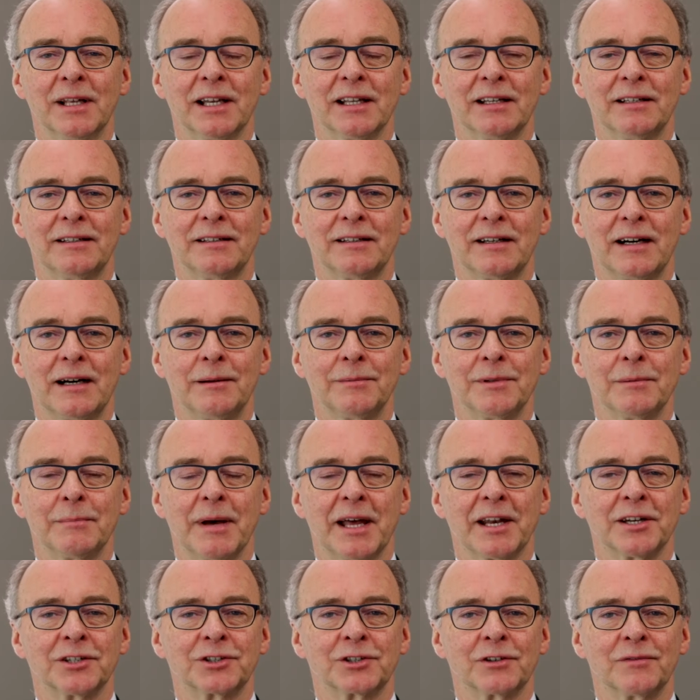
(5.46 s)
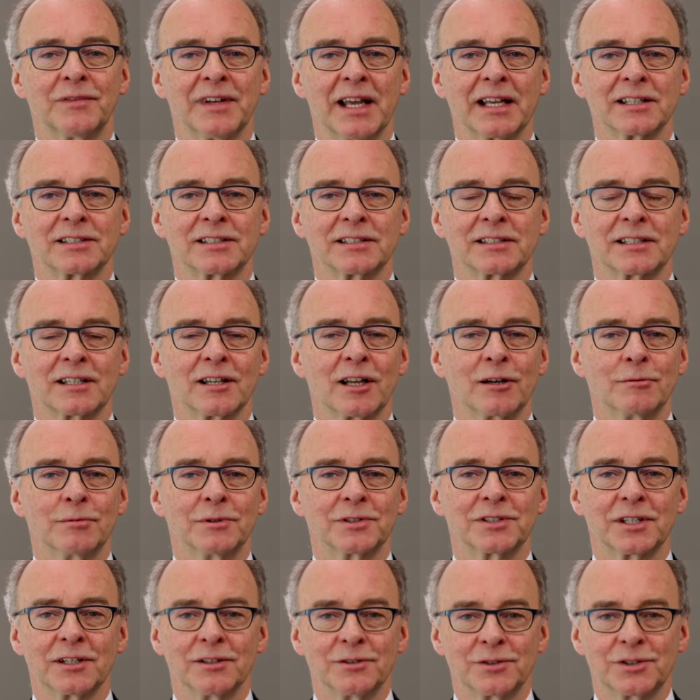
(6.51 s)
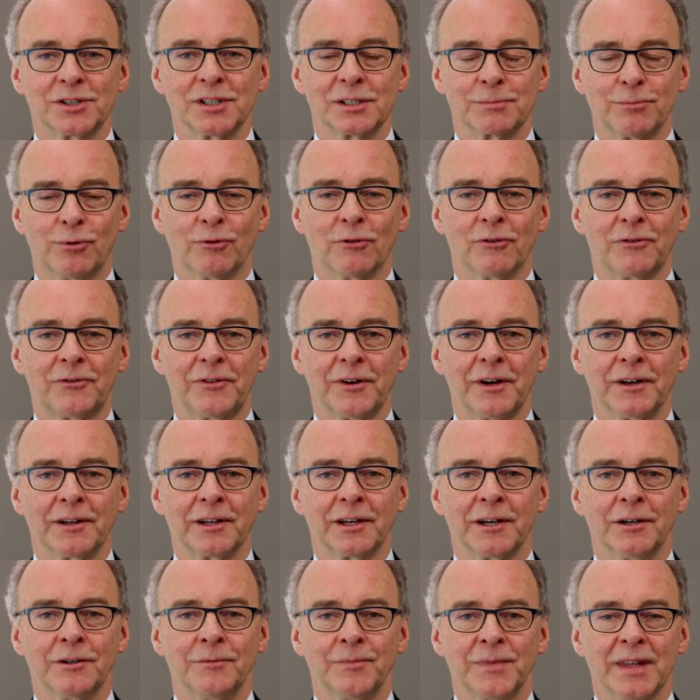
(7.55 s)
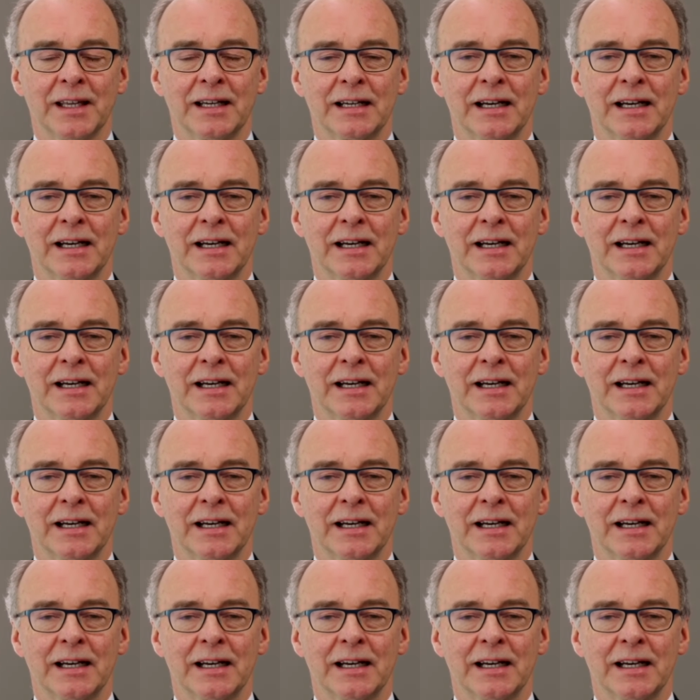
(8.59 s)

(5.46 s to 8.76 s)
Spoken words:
Miller. I'm the manager of Nexus Global Solutions Portfolio